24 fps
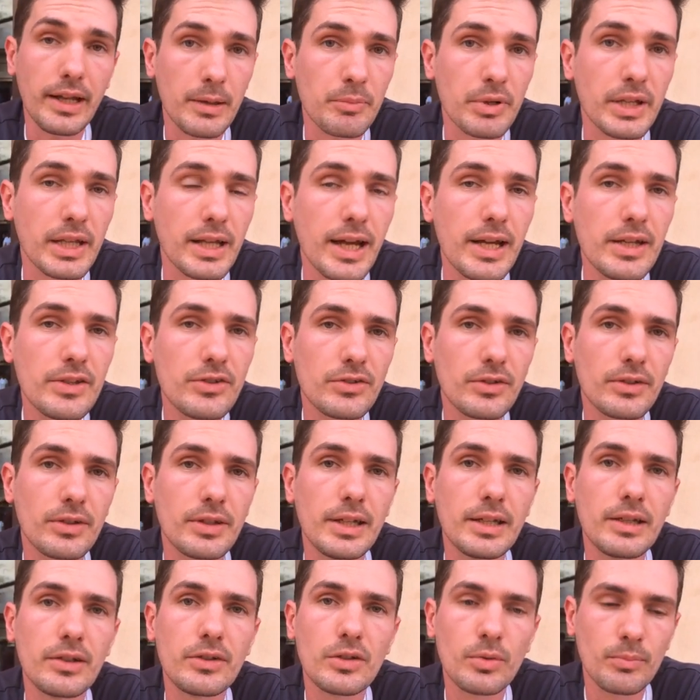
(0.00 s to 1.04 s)
application
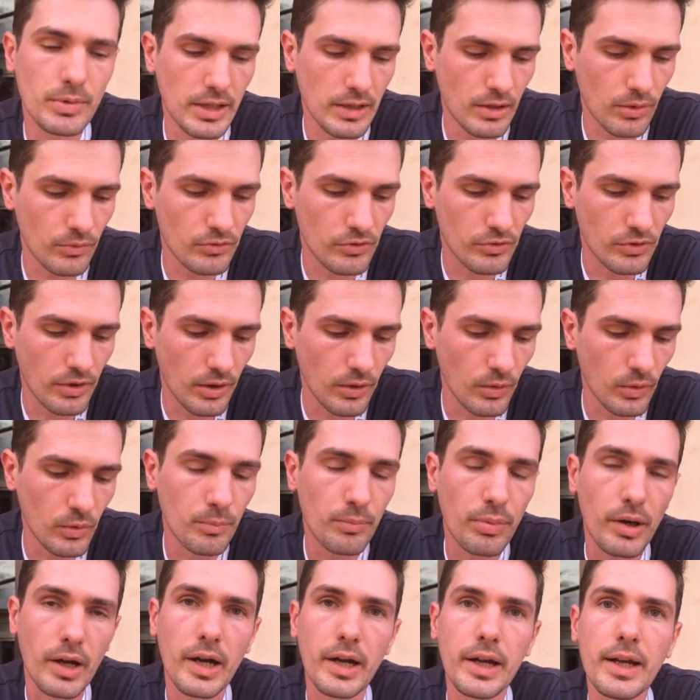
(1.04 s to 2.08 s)
needed to be
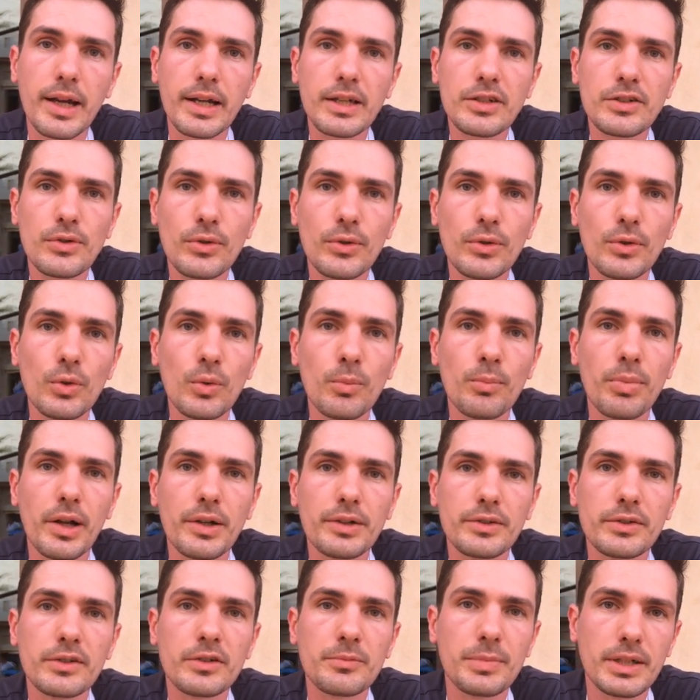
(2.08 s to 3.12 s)
controlled by external
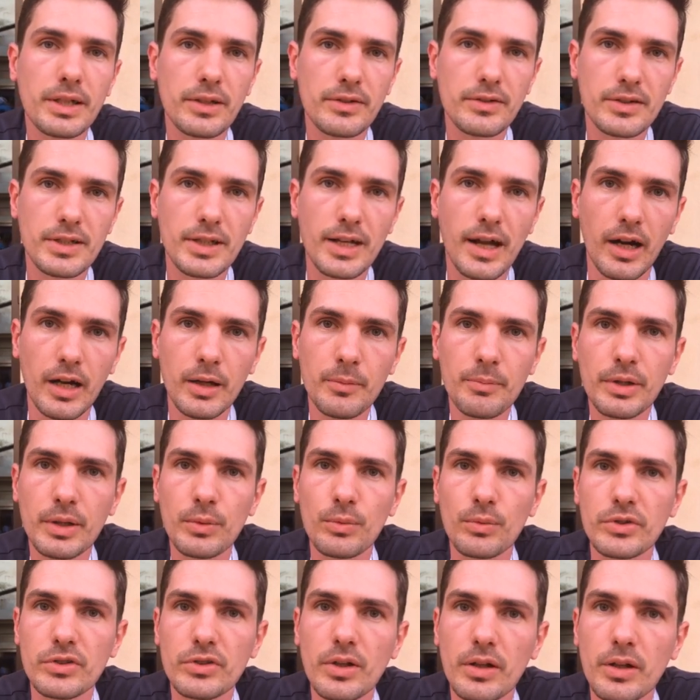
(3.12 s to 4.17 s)
buttons because the
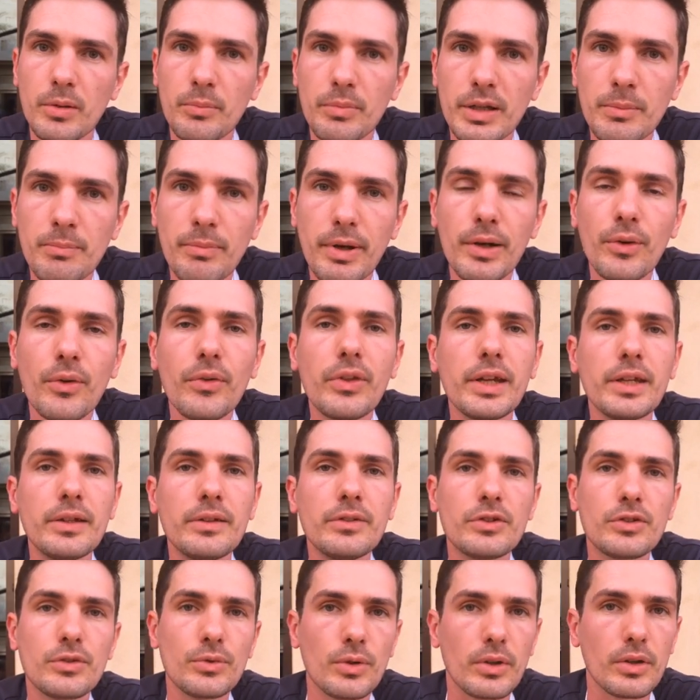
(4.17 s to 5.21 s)
iPad was going to be built
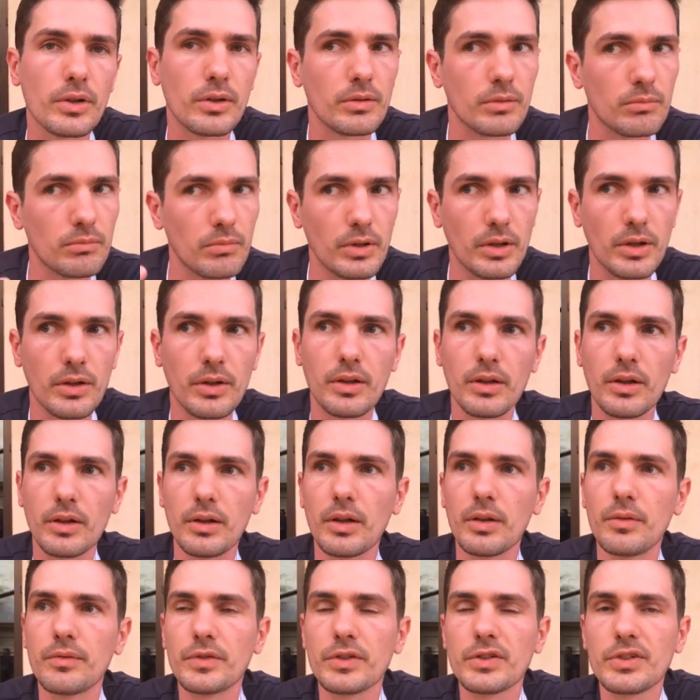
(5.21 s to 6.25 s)
into
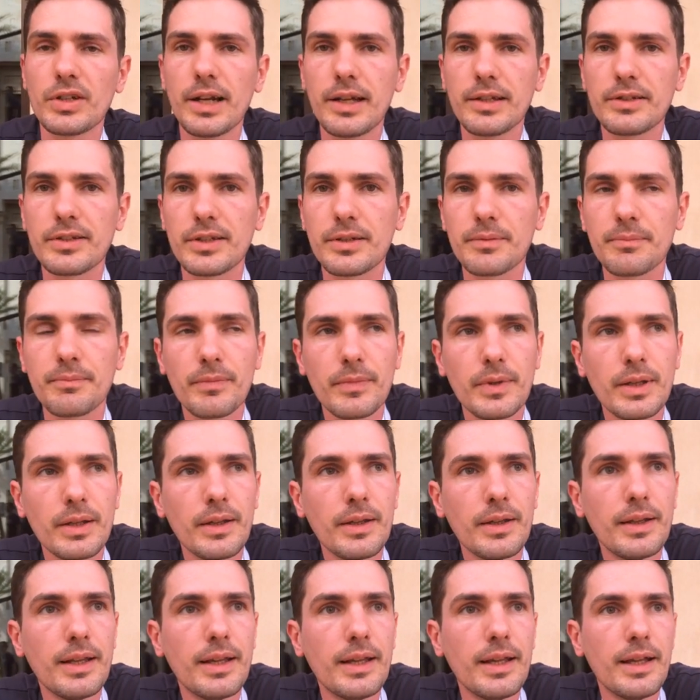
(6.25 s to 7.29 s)
a facility.
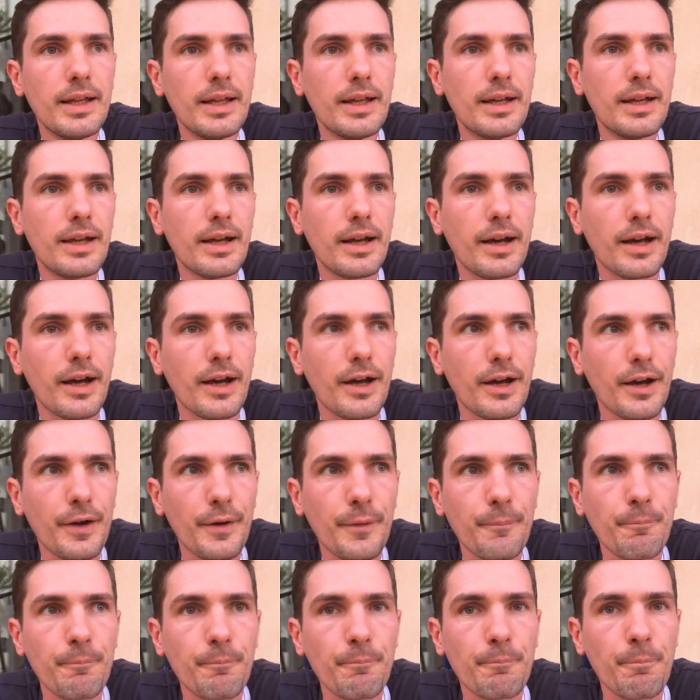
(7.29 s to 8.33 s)

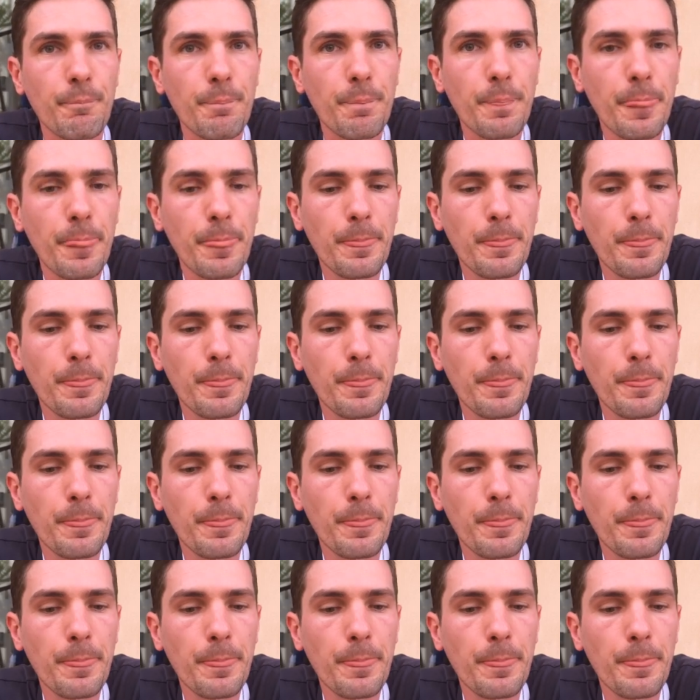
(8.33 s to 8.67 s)
And